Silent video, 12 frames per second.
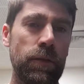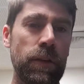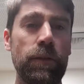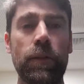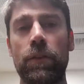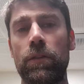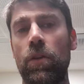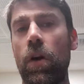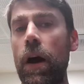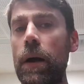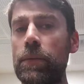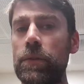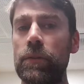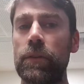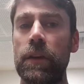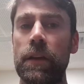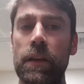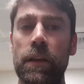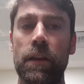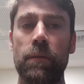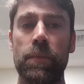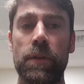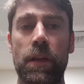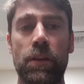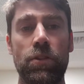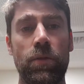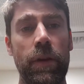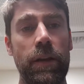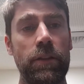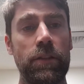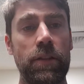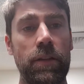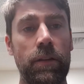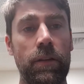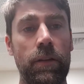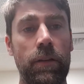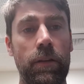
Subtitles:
different types of kinetic and potential energy